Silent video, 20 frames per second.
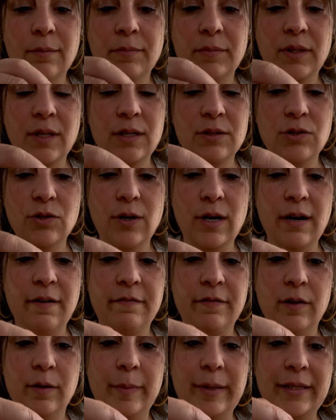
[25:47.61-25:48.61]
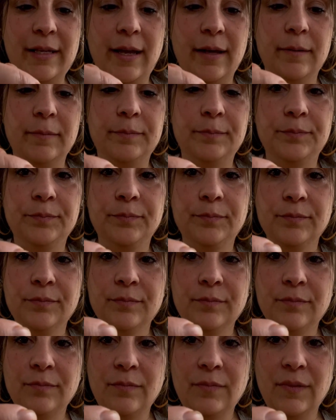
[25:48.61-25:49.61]
I'm not sure how I feel about that.
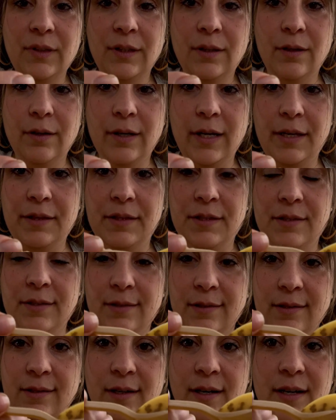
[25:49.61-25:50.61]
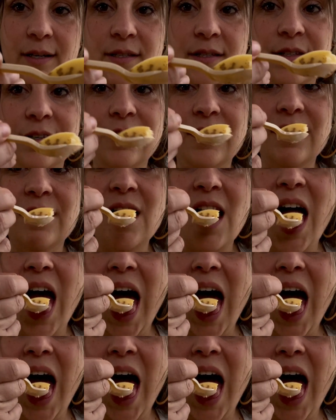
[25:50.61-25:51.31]
Okay, this is the custard.